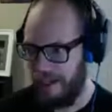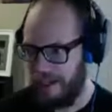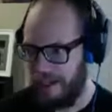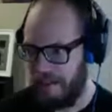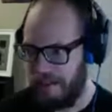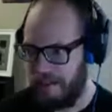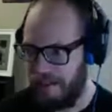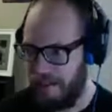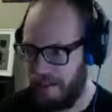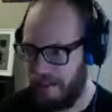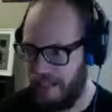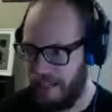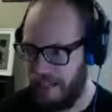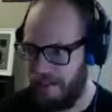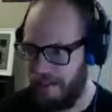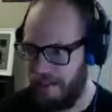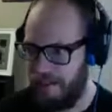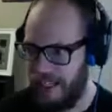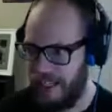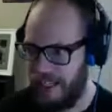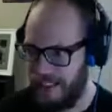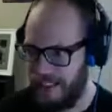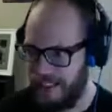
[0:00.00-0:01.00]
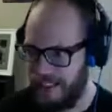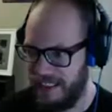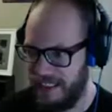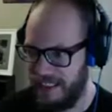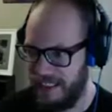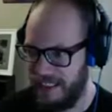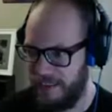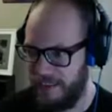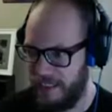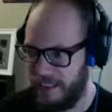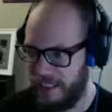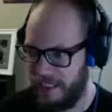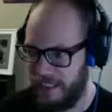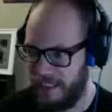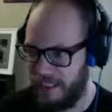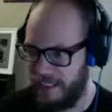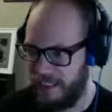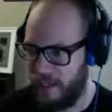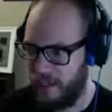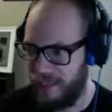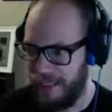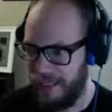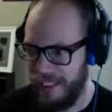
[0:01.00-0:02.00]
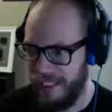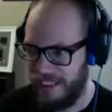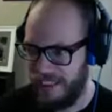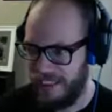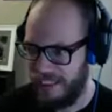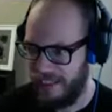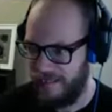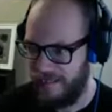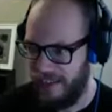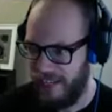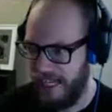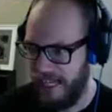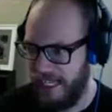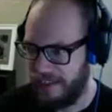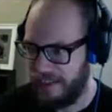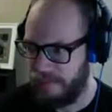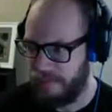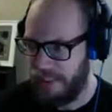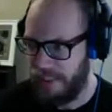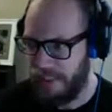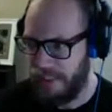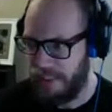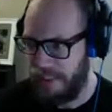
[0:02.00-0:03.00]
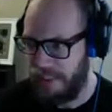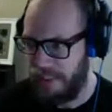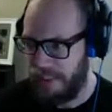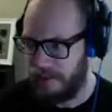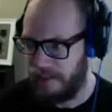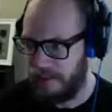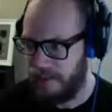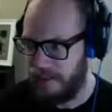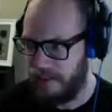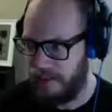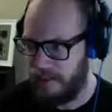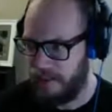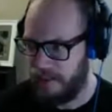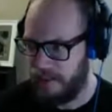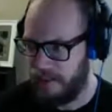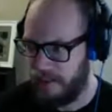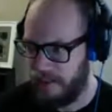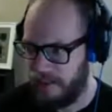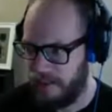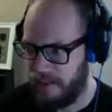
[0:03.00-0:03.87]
that's actually nobody's ever asked me that question.